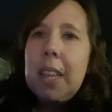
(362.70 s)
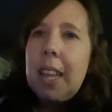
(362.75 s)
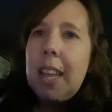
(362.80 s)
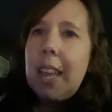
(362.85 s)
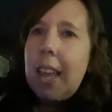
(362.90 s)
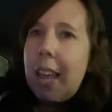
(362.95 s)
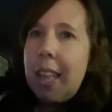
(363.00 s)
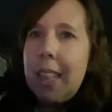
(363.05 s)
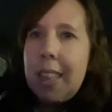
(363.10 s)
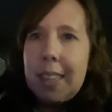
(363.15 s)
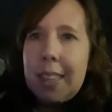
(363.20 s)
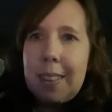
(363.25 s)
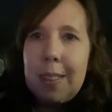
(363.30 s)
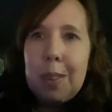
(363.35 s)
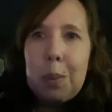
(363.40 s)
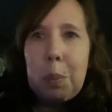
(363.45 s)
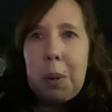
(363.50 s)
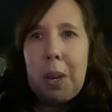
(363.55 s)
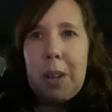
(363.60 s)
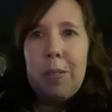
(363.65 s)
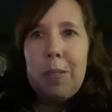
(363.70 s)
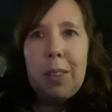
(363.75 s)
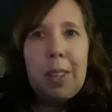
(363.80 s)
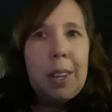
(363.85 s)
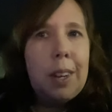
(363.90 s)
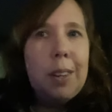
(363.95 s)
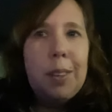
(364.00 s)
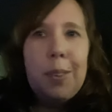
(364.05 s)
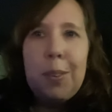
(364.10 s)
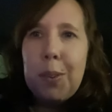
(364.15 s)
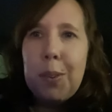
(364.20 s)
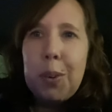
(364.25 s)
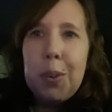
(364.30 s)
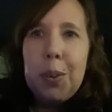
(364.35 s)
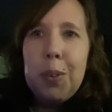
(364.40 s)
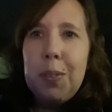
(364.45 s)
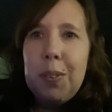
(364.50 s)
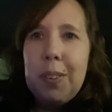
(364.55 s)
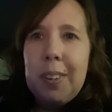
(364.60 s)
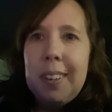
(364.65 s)
and this is what I've learned
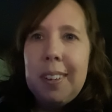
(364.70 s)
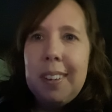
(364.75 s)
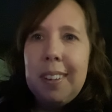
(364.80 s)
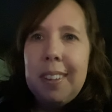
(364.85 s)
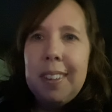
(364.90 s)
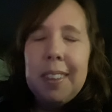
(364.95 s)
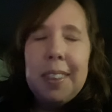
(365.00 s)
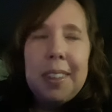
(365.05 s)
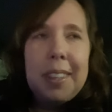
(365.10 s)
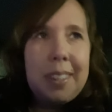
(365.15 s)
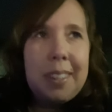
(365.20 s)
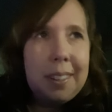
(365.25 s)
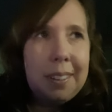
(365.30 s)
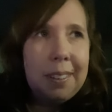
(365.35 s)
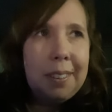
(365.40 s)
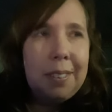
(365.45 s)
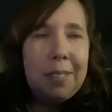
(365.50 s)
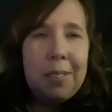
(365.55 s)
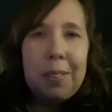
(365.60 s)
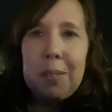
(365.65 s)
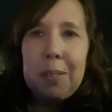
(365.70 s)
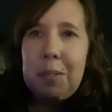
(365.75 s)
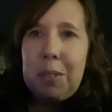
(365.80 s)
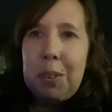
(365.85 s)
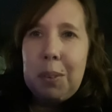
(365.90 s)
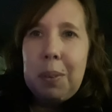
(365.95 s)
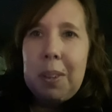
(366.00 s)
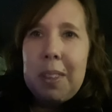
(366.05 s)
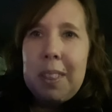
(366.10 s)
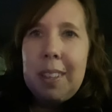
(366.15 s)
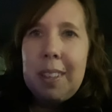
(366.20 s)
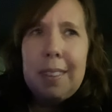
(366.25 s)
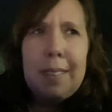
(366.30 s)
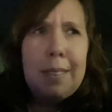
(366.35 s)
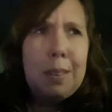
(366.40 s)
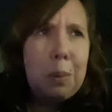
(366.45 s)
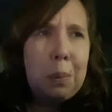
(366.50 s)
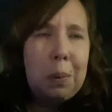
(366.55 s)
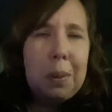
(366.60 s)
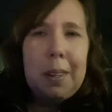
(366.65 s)
over the years of doing this,
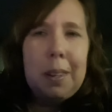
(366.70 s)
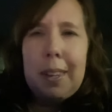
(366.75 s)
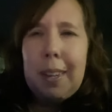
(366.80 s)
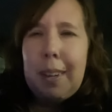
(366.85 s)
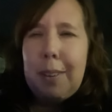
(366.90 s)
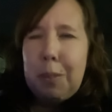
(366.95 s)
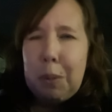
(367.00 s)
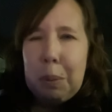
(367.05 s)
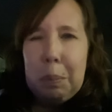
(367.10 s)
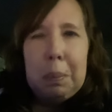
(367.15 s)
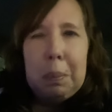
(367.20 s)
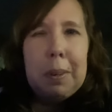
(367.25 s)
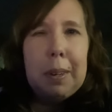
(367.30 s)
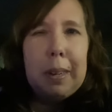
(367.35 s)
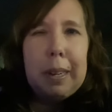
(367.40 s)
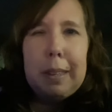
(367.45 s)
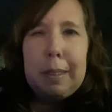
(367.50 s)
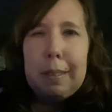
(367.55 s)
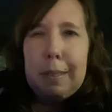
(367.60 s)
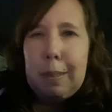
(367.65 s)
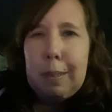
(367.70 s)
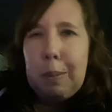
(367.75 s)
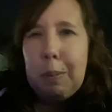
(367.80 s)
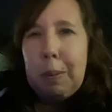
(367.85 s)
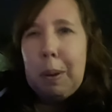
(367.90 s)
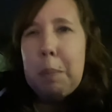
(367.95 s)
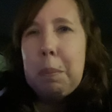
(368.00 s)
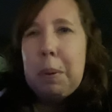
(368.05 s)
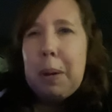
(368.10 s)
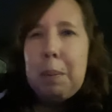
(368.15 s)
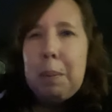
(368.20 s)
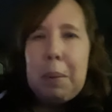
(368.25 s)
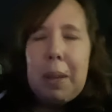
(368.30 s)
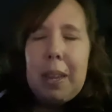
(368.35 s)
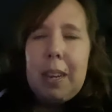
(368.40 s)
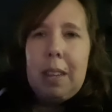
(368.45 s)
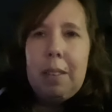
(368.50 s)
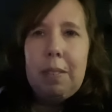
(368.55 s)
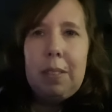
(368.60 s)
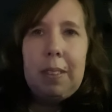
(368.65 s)
DoorDash, Uber Eats, GrubHub,
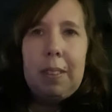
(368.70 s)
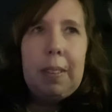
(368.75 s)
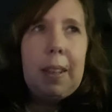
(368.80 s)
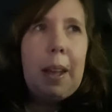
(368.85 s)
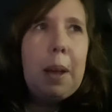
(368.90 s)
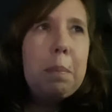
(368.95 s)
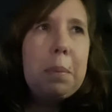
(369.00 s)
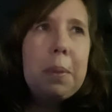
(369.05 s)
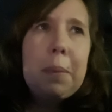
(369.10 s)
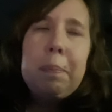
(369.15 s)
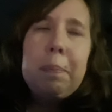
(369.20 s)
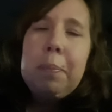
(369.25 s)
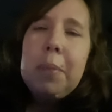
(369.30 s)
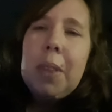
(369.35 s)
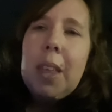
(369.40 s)
any of these apps.